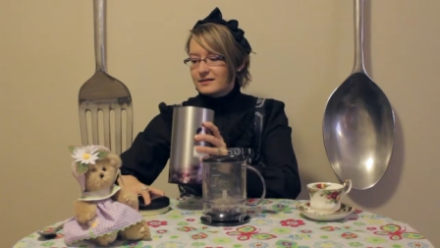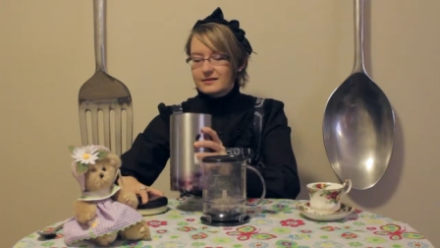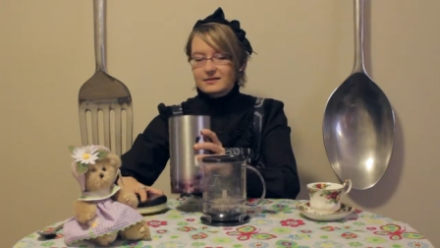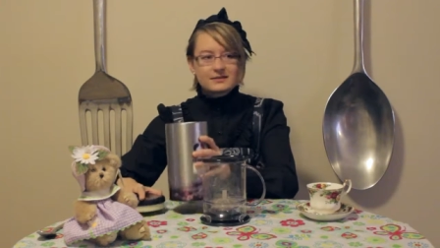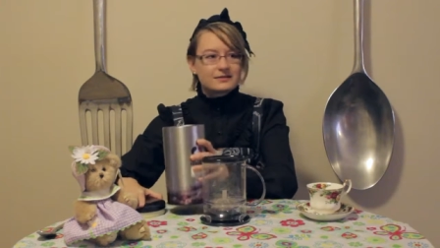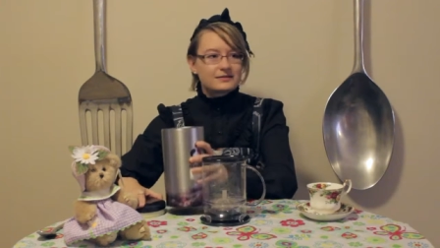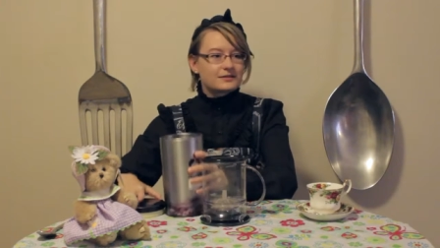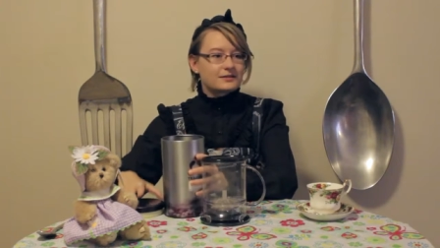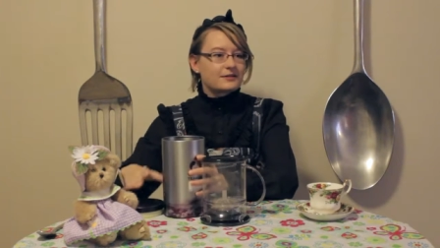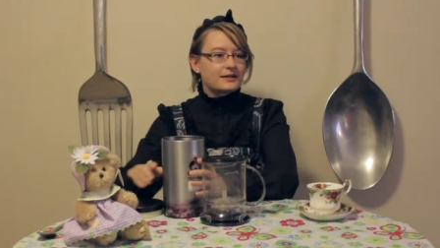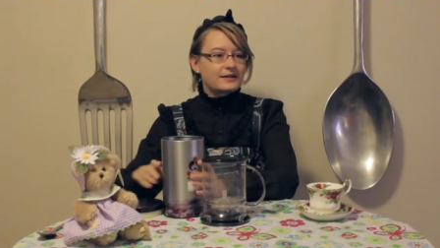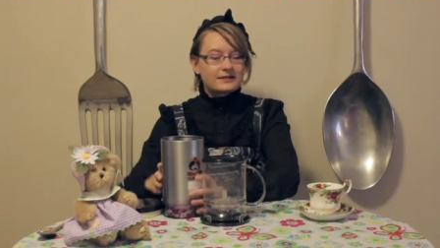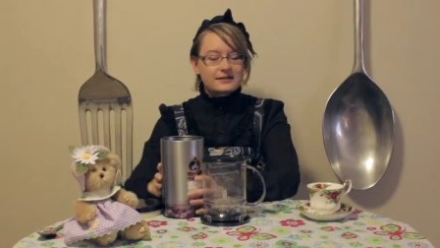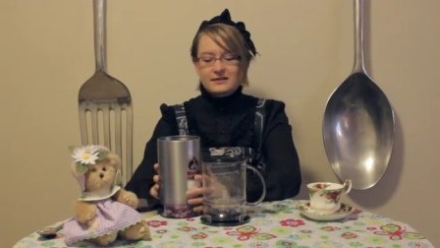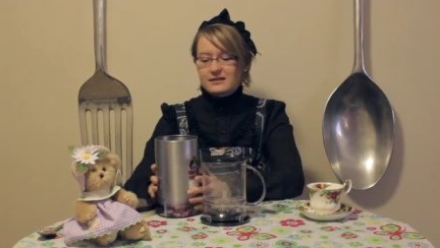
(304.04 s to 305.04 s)
So
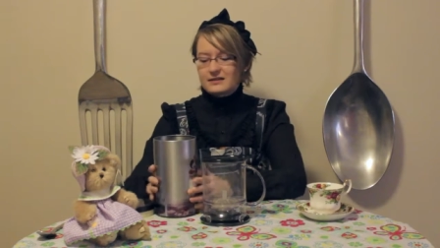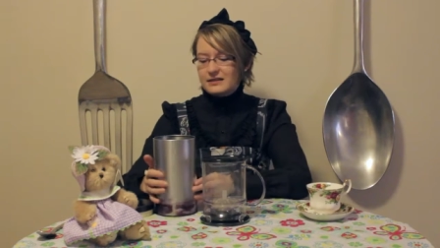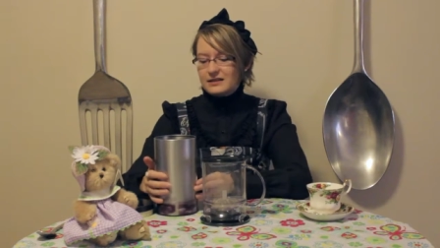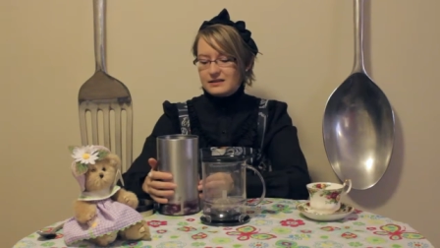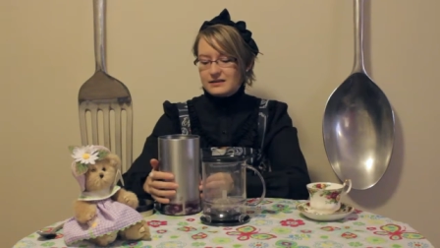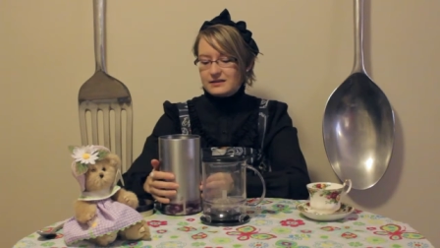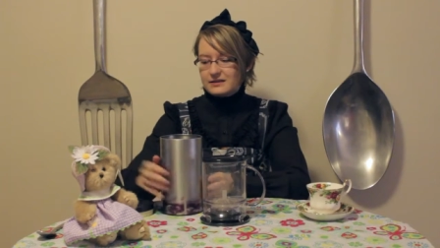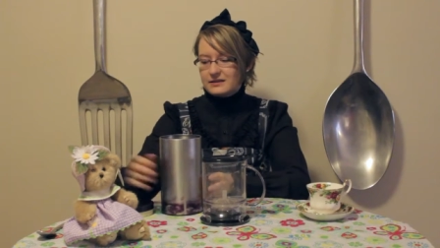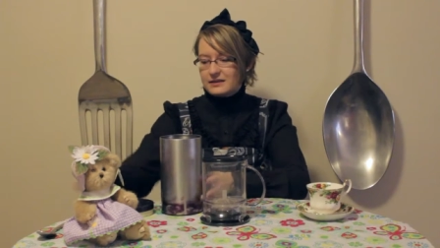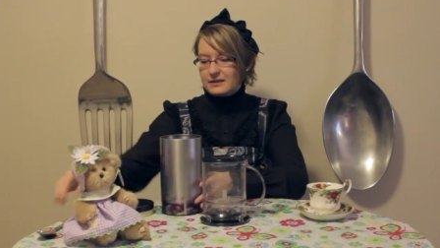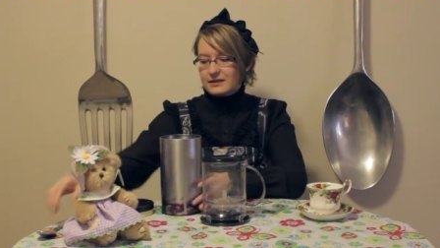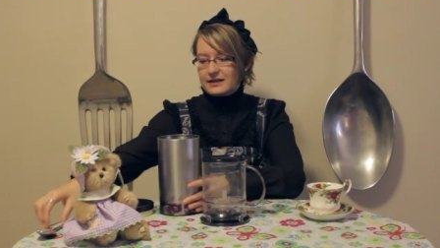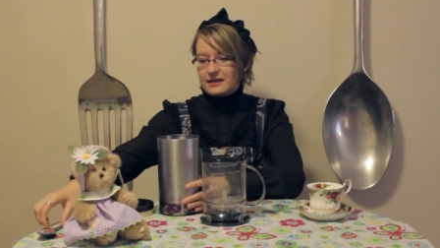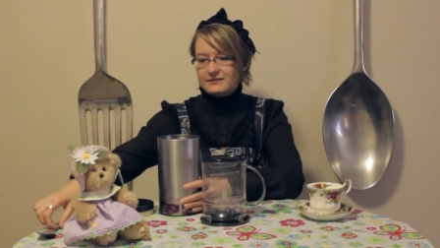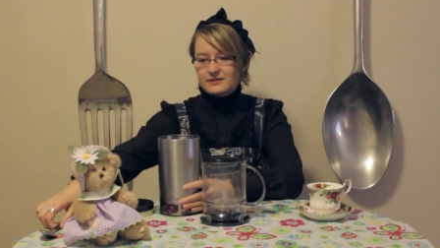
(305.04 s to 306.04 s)
I think I'm
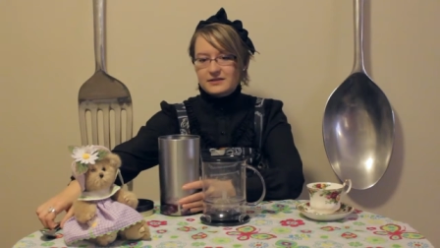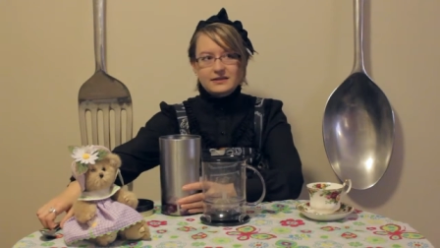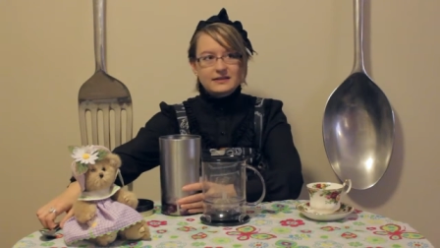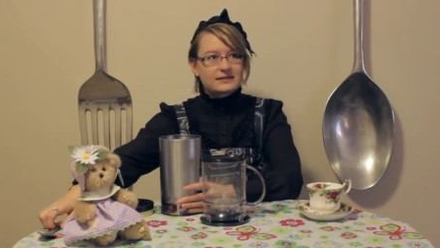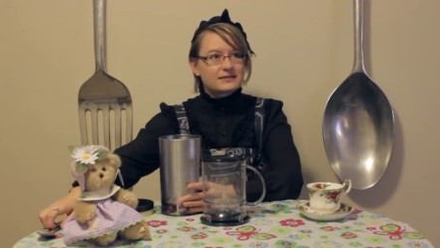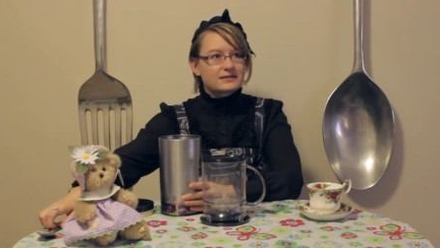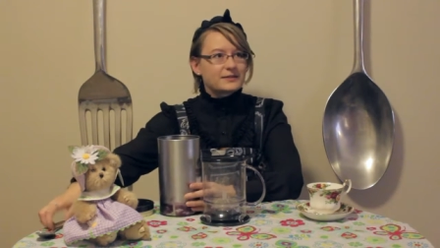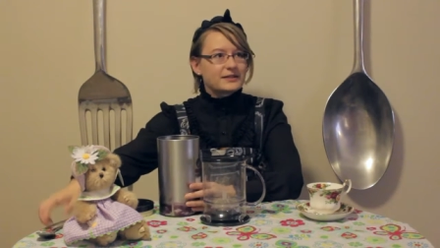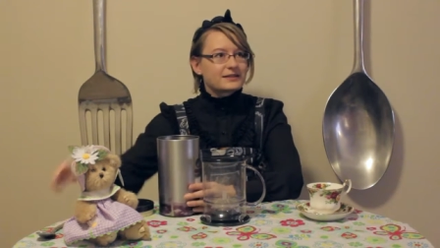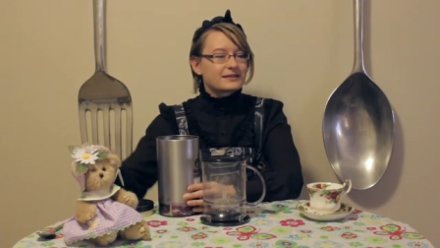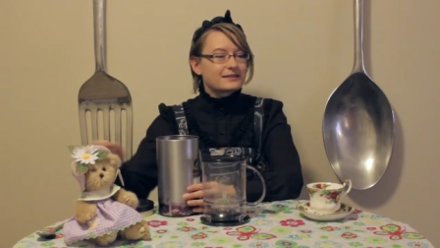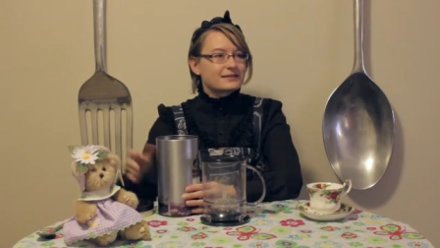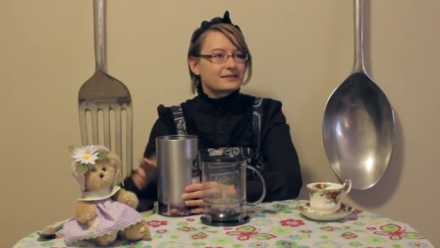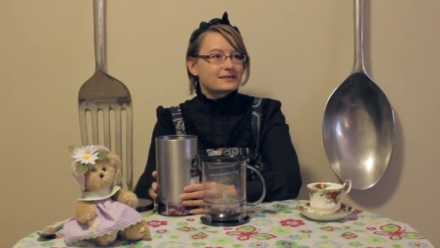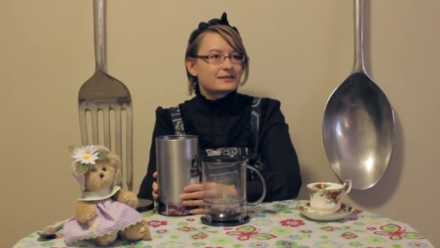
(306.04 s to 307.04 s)
going to have to guesstimate
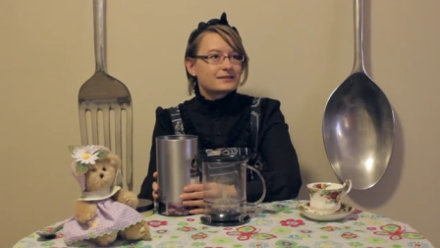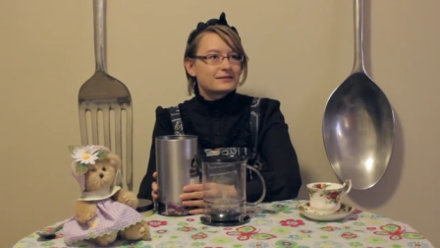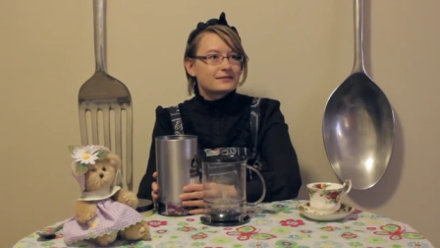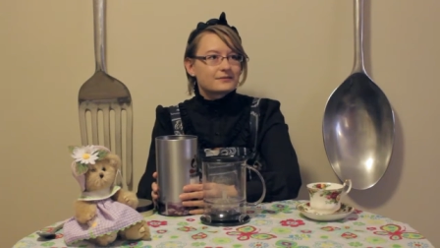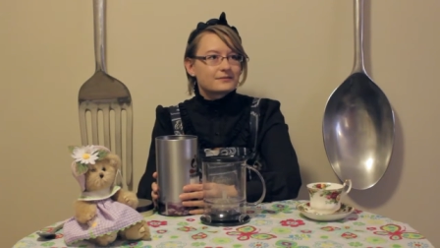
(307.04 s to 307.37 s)
on this.